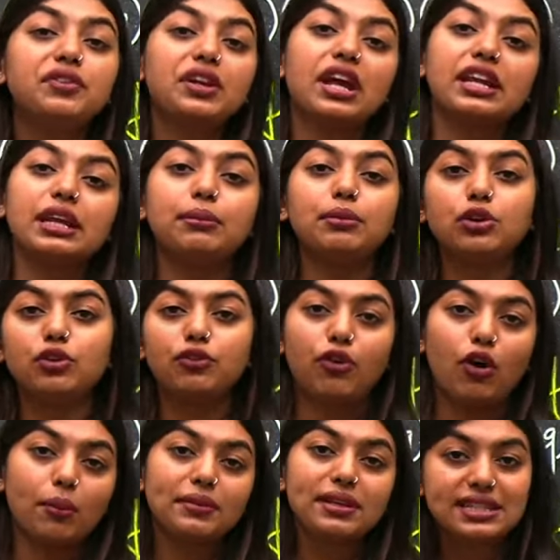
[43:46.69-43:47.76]
we are able to
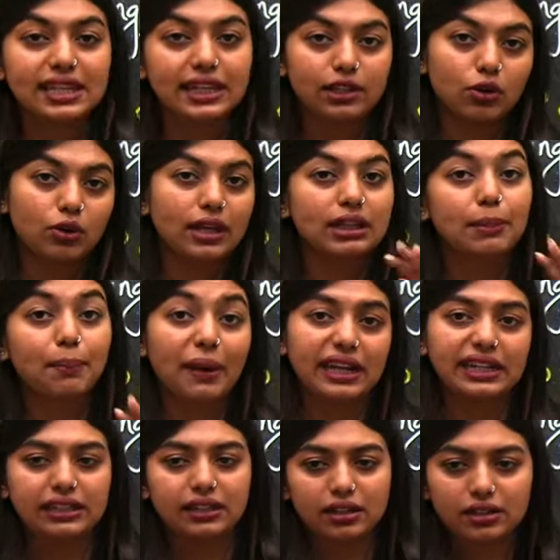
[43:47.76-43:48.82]
form the seed, okay? The
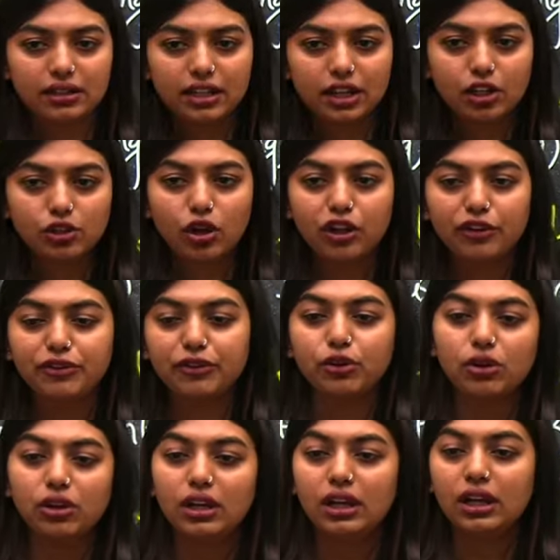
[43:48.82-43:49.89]
pine nut. Clear to all of
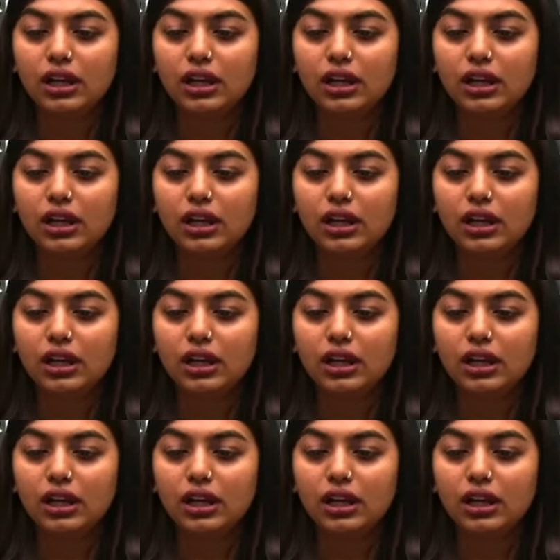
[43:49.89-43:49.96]
you?